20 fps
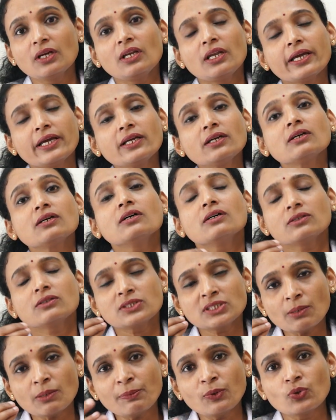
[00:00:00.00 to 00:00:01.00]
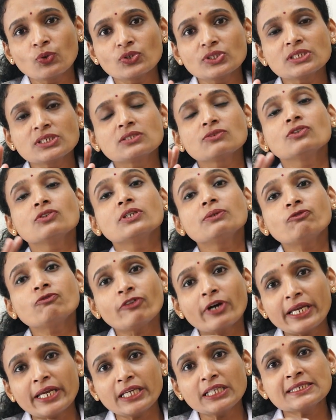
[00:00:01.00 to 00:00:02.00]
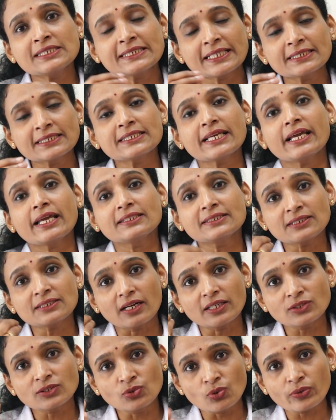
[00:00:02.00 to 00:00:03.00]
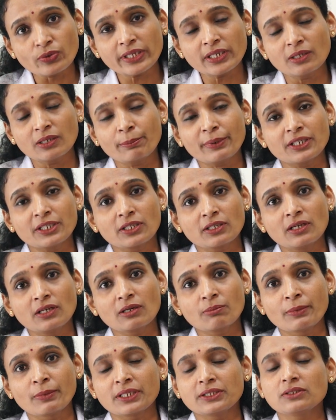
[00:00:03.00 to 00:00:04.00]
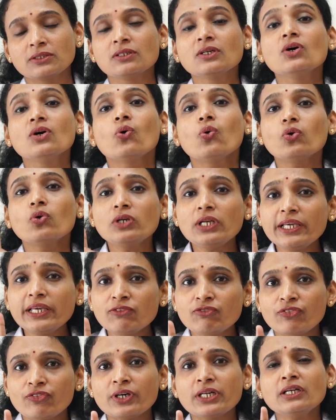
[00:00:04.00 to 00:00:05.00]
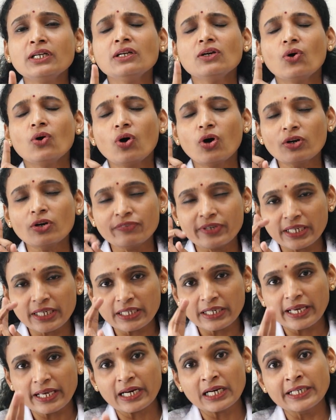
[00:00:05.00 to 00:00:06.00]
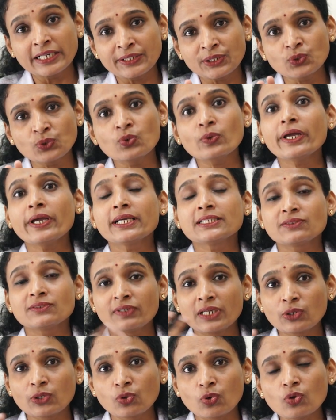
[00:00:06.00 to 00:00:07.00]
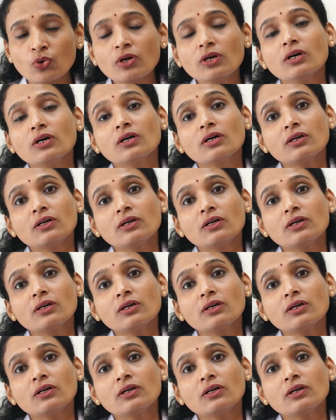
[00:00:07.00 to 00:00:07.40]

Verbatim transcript: Like suppose 5-6 eggs start growing in a particular month. Only one or very rarely two eggs will grow.